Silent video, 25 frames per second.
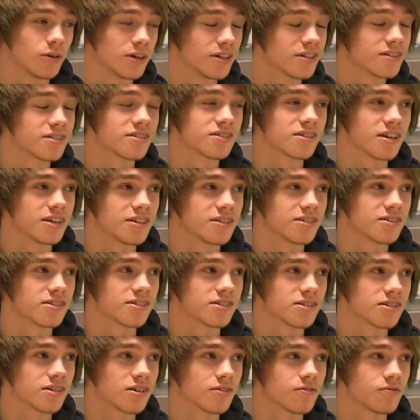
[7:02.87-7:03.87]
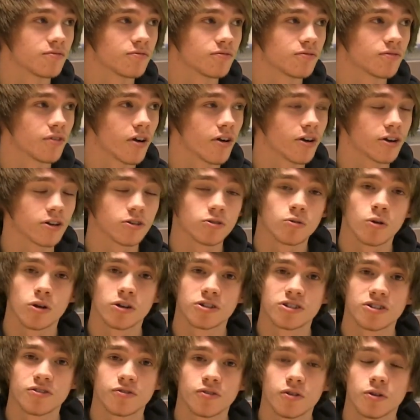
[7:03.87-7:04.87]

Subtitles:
it's very good quality